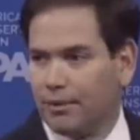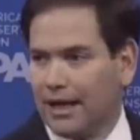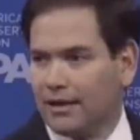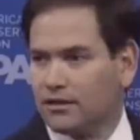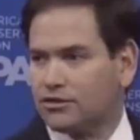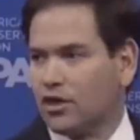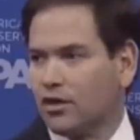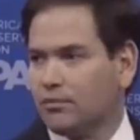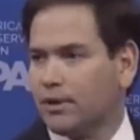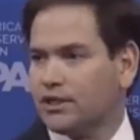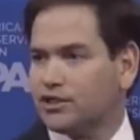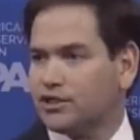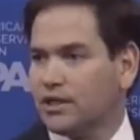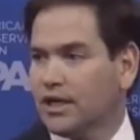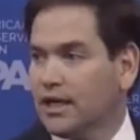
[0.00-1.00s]
balance our
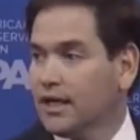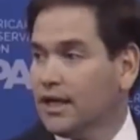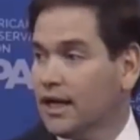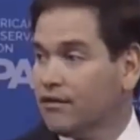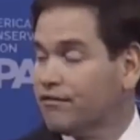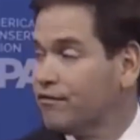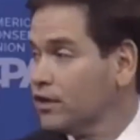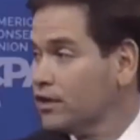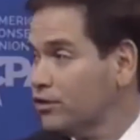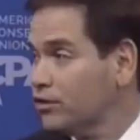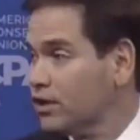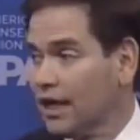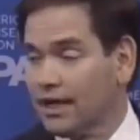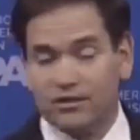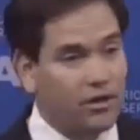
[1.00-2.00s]
budget, and fully
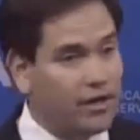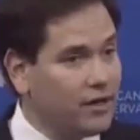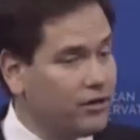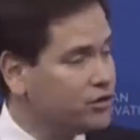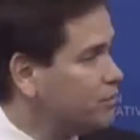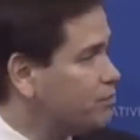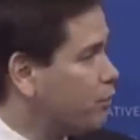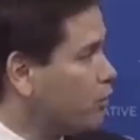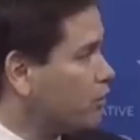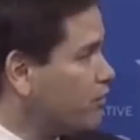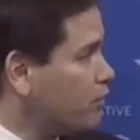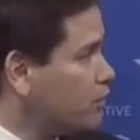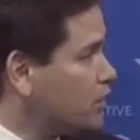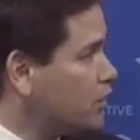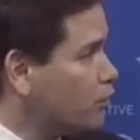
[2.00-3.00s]
utilize our energy
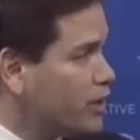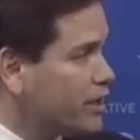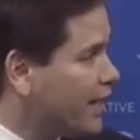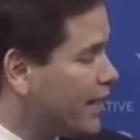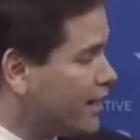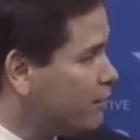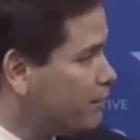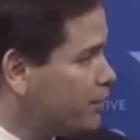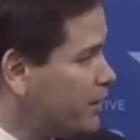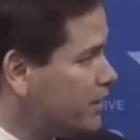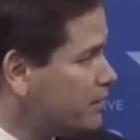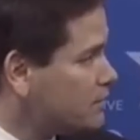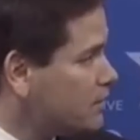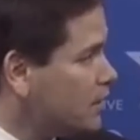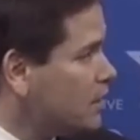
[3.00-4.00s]
portfolio, we can't compete.
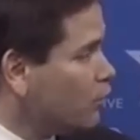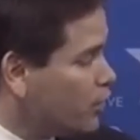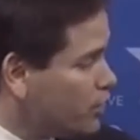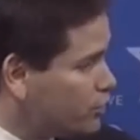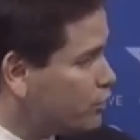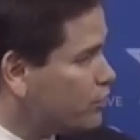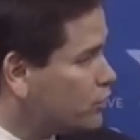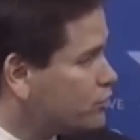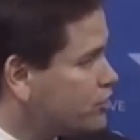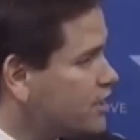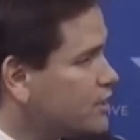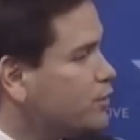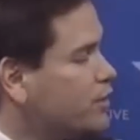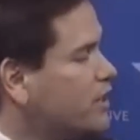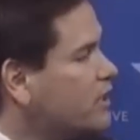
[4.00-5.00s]
We do those
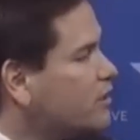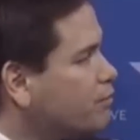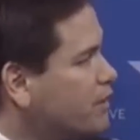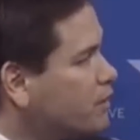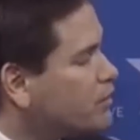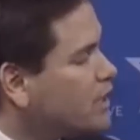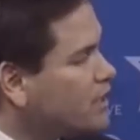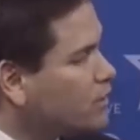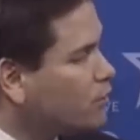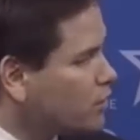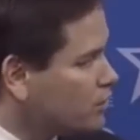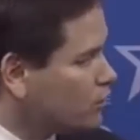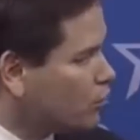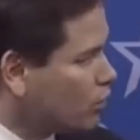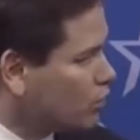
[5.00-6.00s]
things, we can compete with anyone
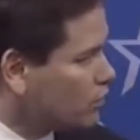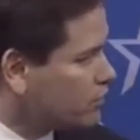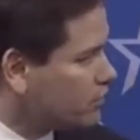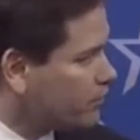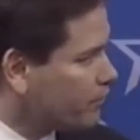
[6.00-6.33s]
in the world.